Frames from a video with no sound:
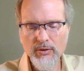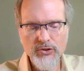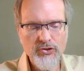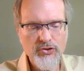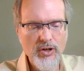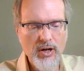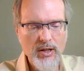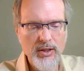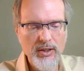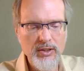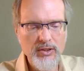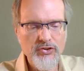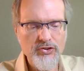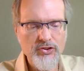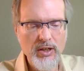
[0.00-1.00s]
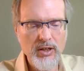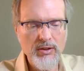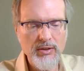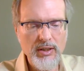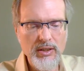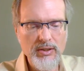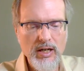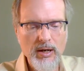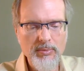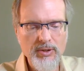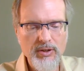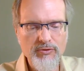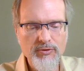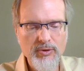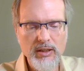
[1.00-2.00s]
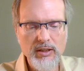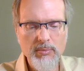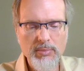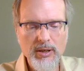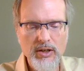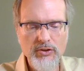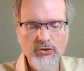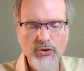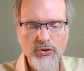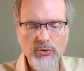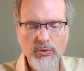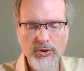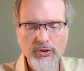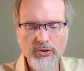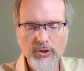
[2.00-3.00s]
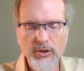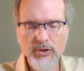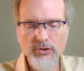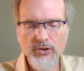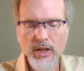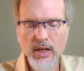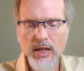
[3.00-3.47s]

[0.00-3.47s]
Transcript: Stalin cynically adopted a friendly posture toward the church.